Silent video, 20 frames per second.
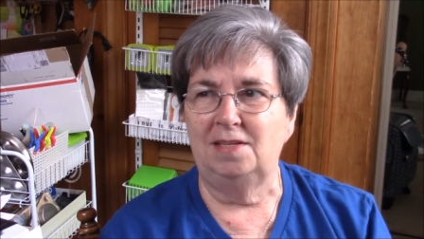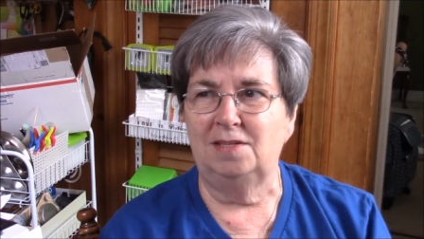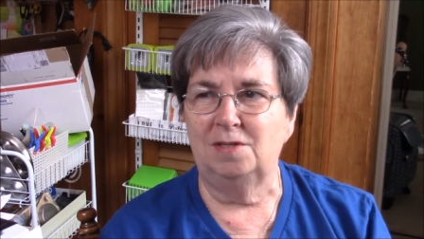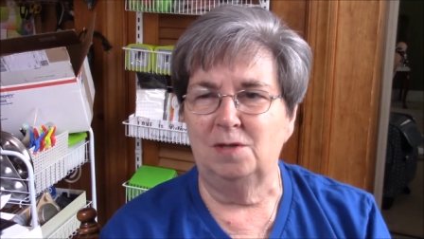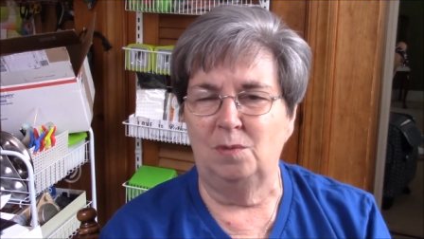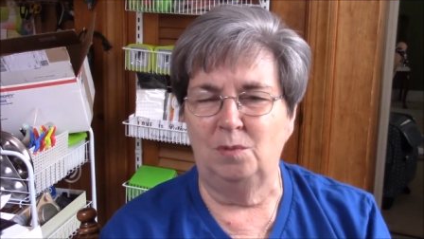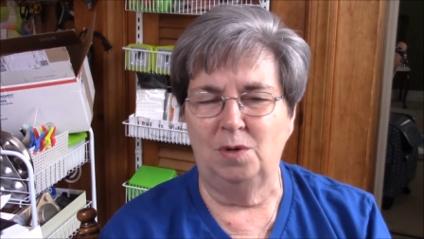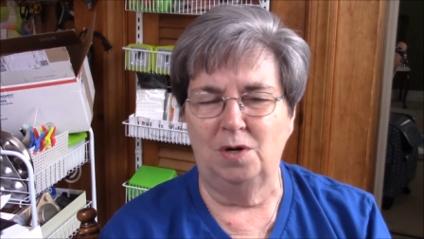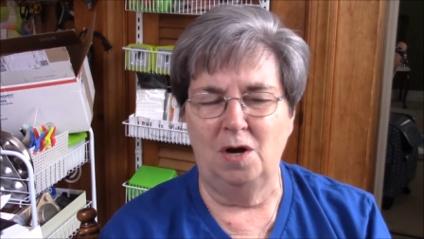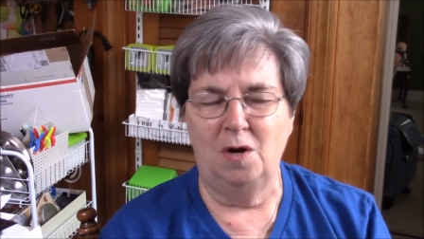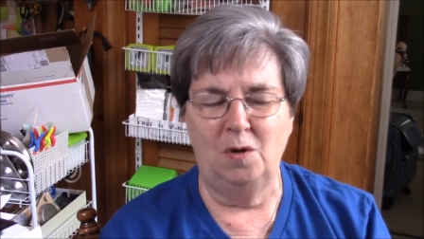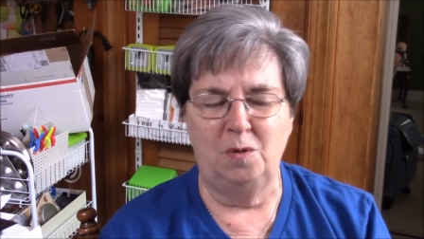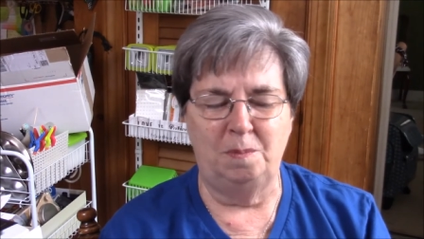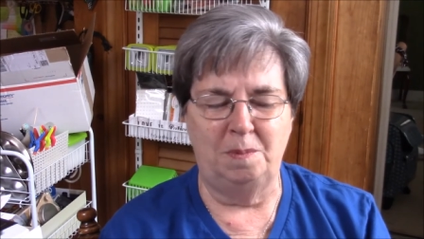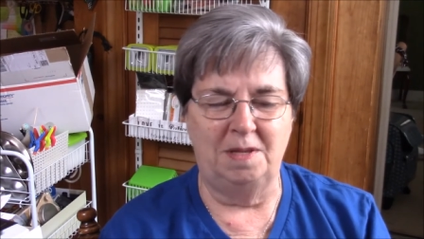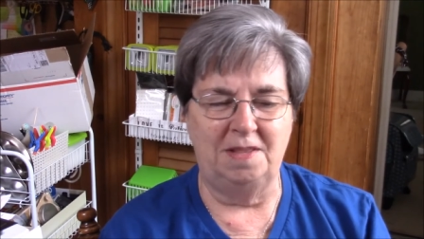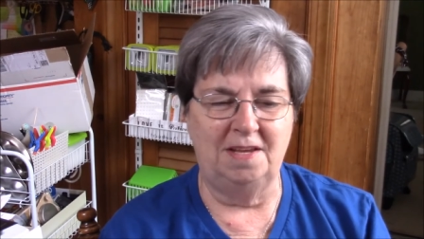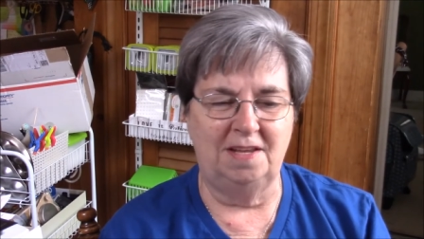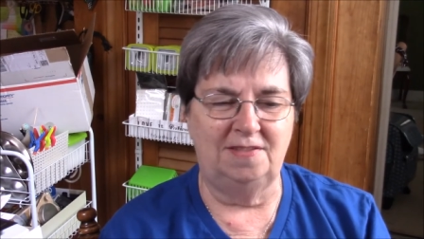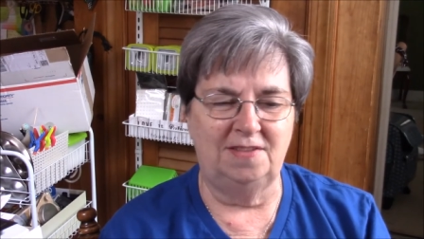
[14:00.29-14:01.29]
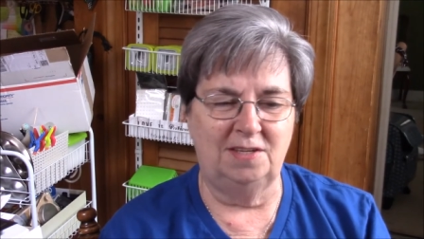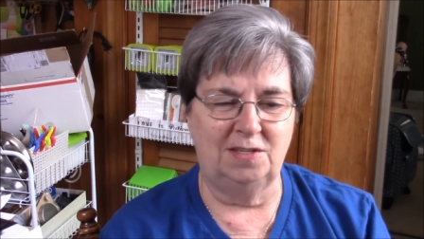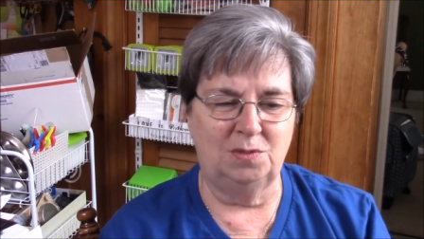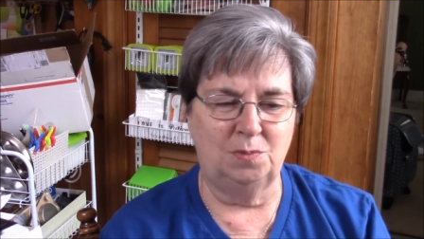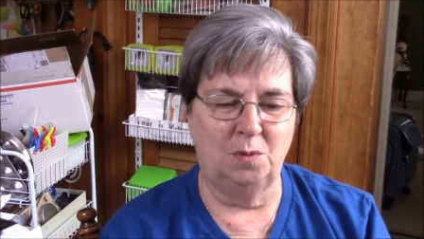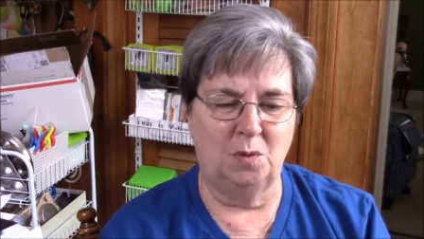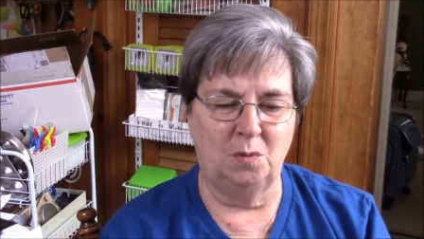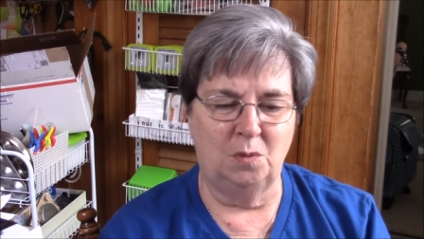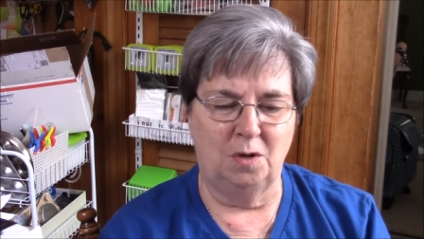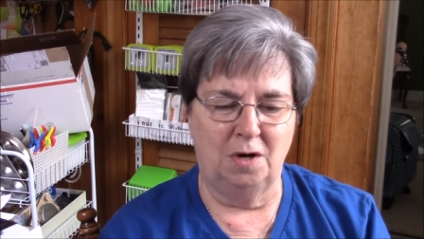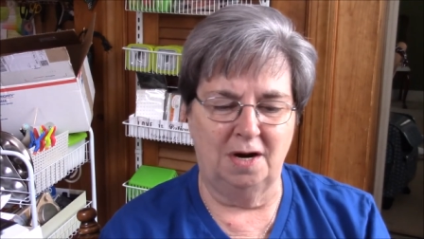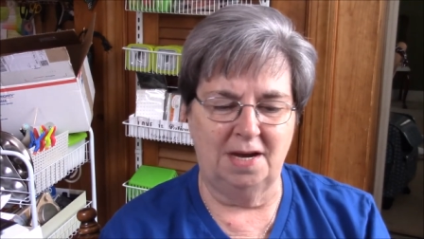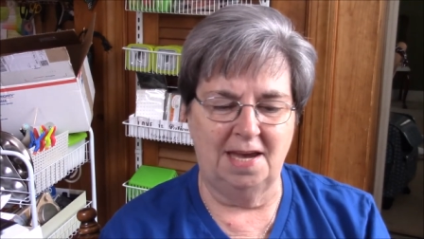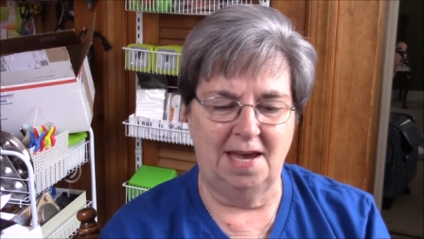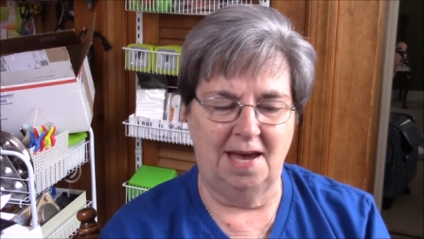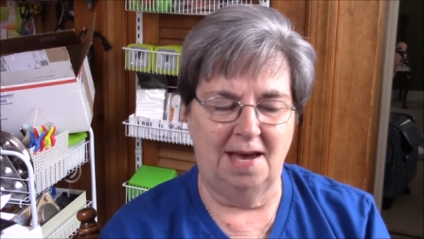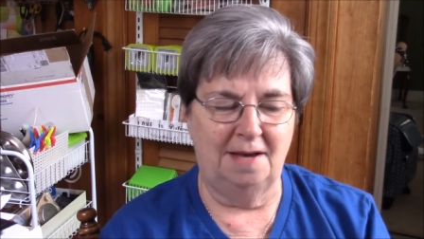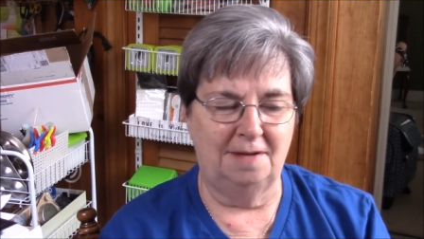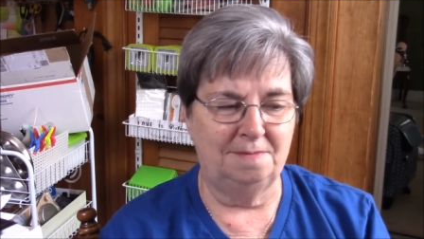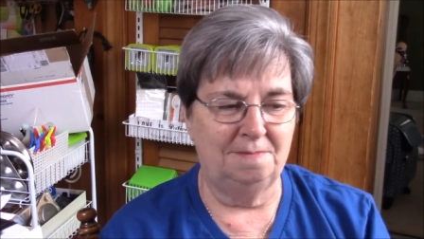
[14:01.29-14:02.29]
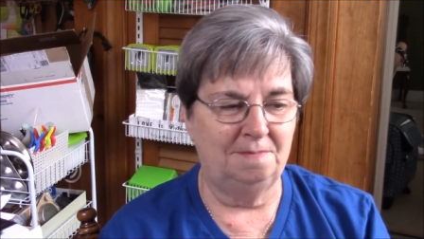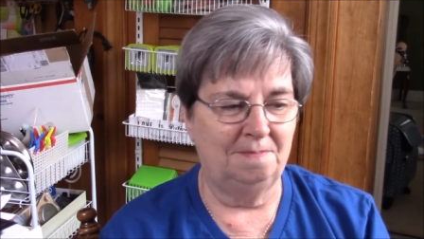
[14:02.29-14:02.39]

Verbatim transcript: So we're hoping that this will work out.